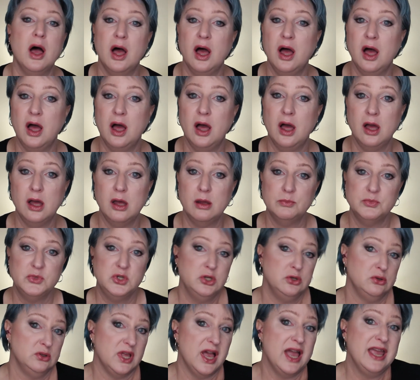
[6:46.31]

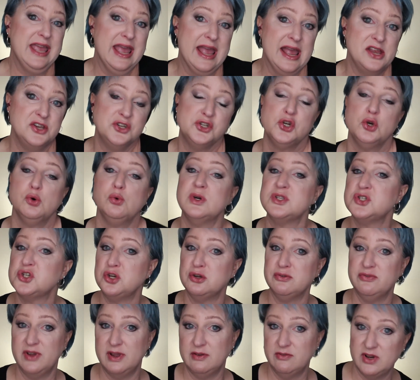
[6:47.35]
Do you like Angel? What's
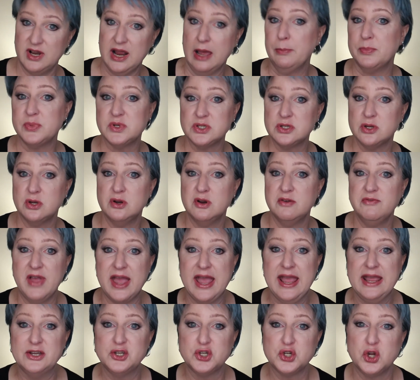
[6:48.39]
your favorite episode of
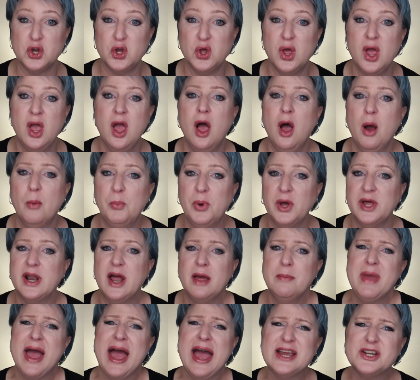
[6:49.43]
Angel? But
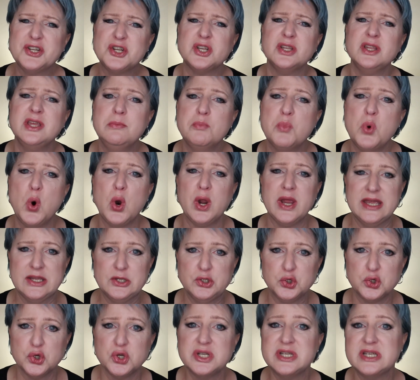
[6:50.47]
I'm actually more
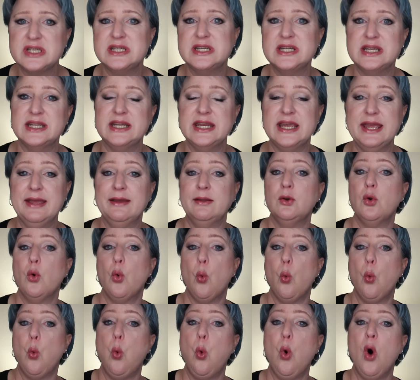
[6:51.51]
interested in
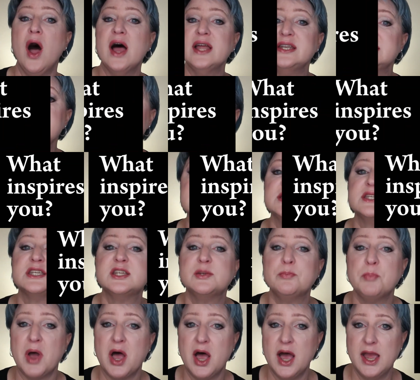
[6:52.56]
what
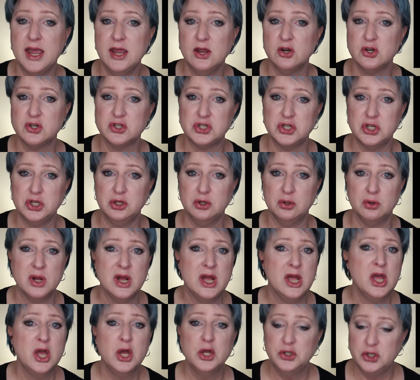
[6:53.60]
inspires you.
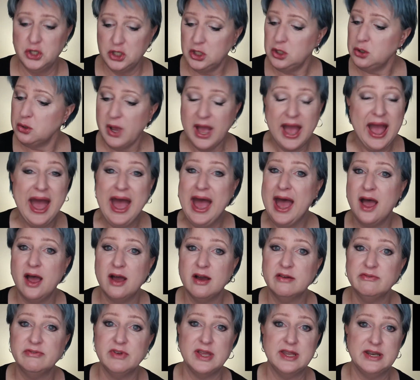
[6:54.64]
Do you
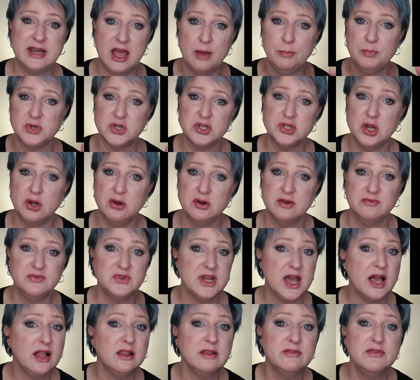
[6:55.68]
have an episode of
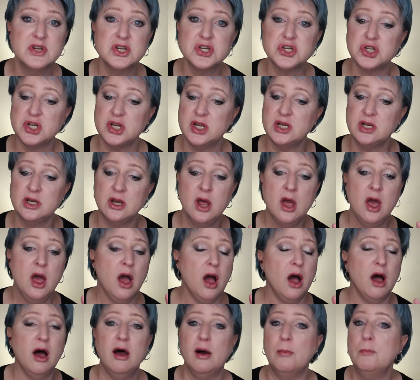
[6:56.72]
television,
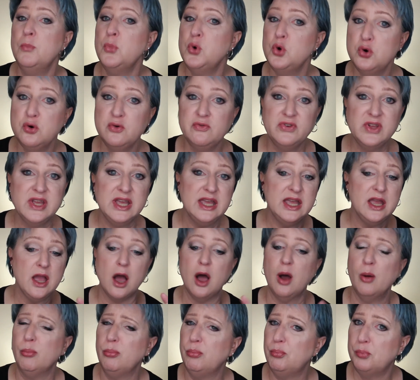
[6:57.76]
a movie,
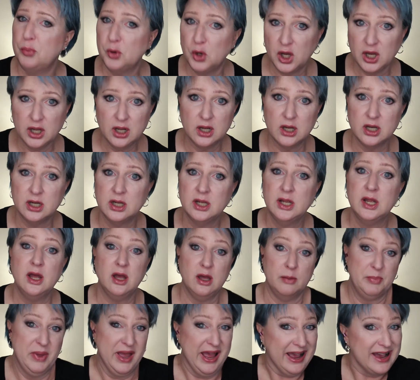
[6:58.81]
a book,
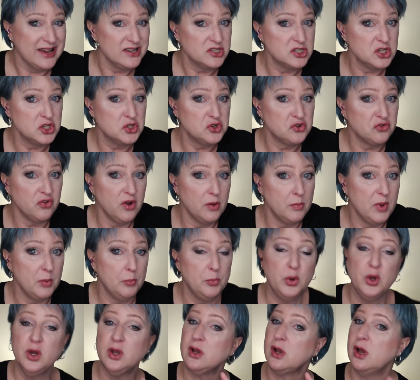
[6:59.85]
a passage from a
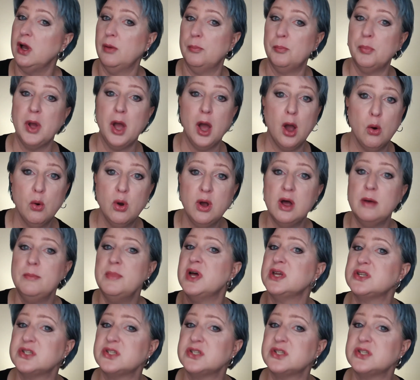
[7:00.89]
book, a poem,